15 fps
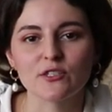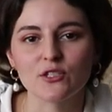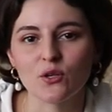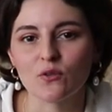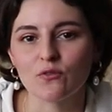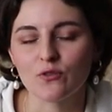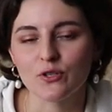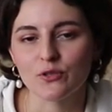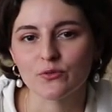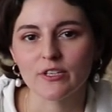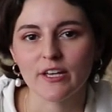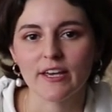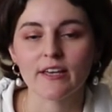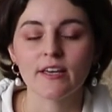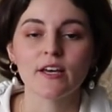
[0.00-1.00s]
for today.
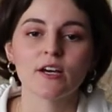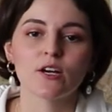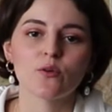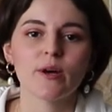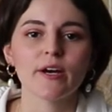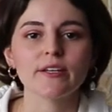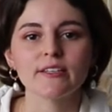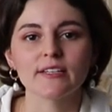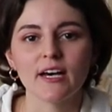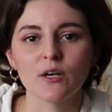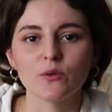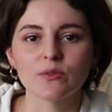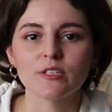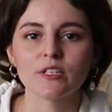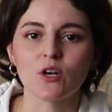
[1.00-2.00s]
Write down in
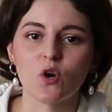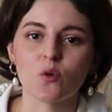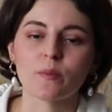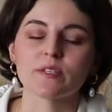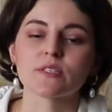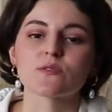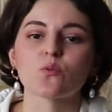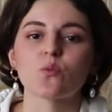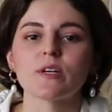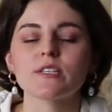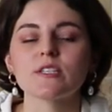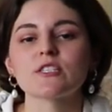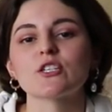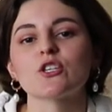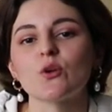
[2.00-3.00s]
comments what is
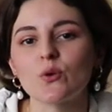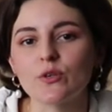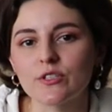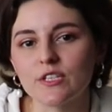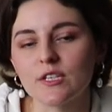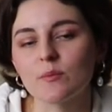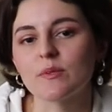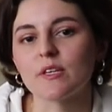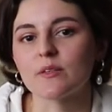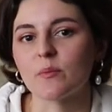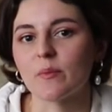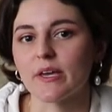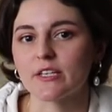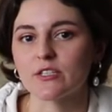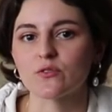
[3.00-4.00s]
your tip that makes
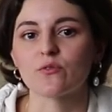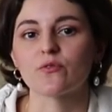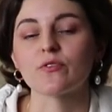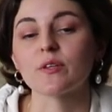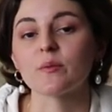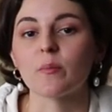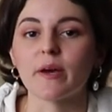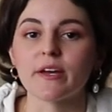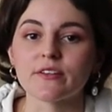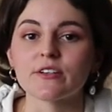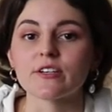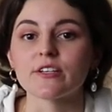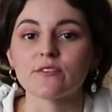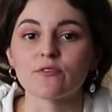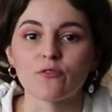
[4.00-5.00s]
you feel better in
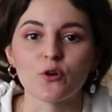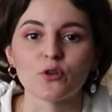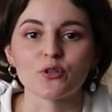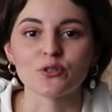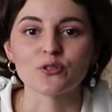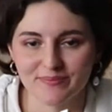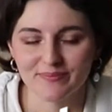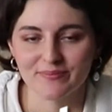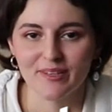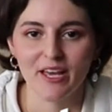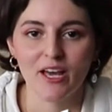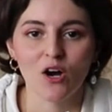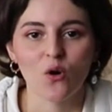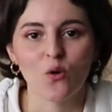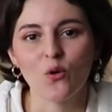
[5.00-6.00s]
photos,
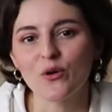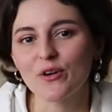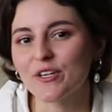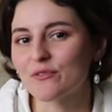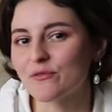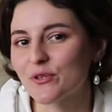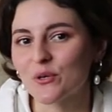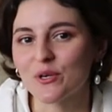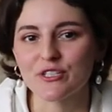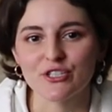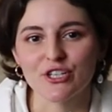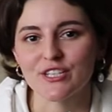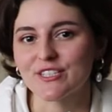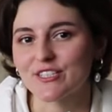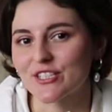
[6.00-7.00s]
or if you are just
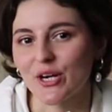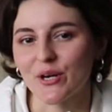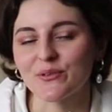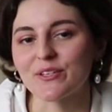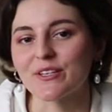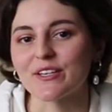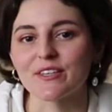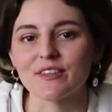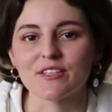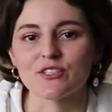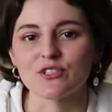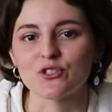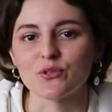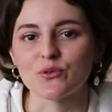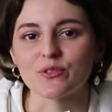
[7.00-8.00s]
starting in this
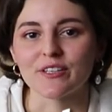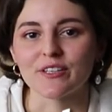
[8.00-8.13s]
journey.